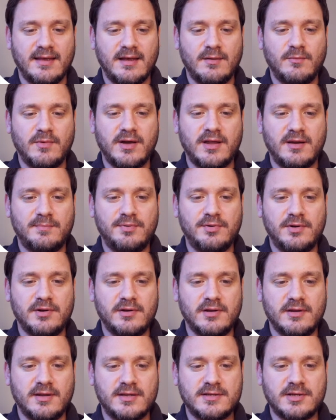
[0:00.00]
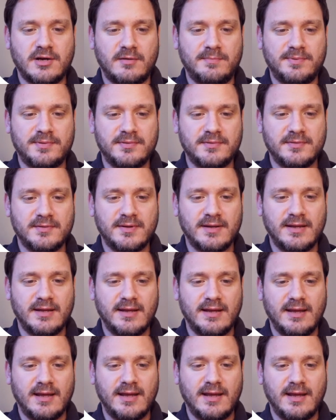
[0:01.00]
We're going to put it at the top,
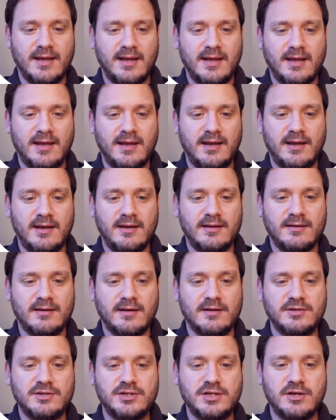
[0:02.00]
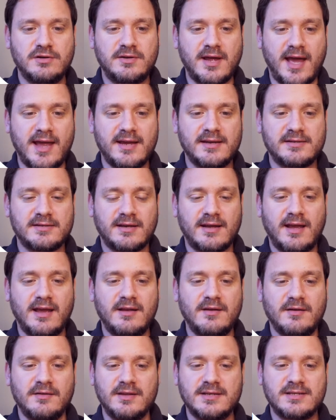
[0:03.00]
and a due date.
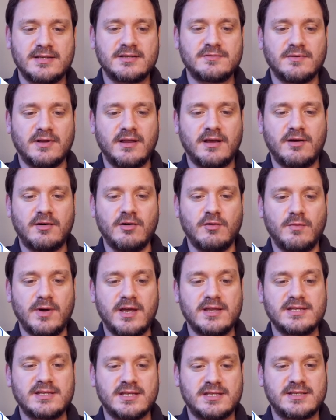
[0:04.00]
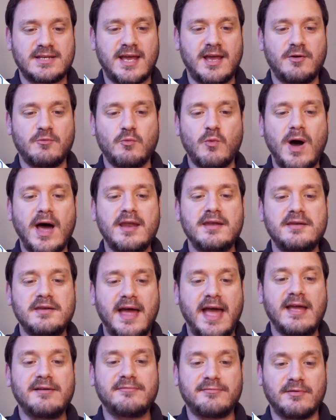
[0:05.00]
And this is really cool. We can just say 1
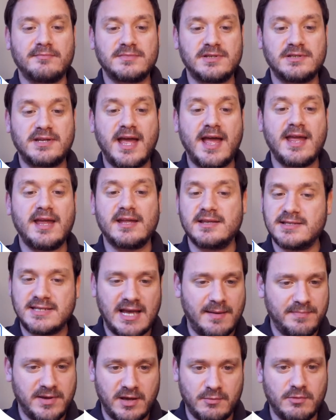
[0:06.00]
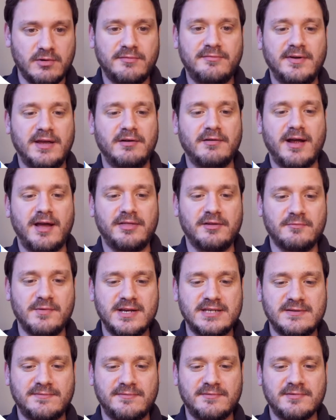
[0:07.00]
day from today, and Zapier will figure out the
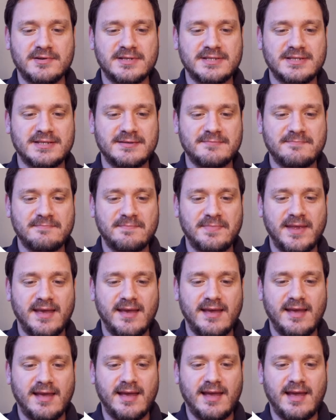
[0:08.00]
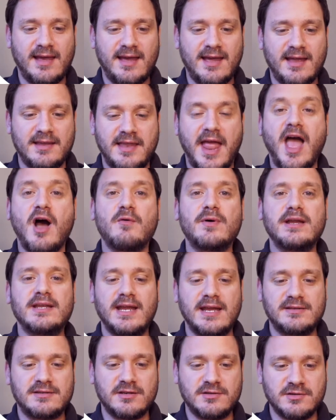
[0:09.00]
rest for us. And now we
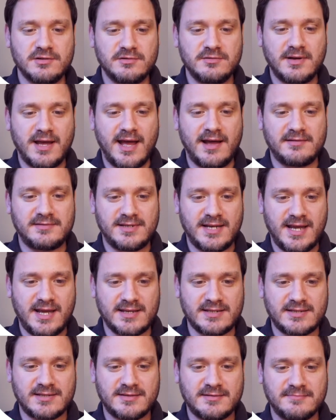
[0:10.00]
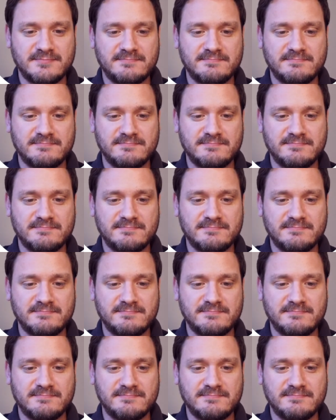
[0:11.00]
need to do our test.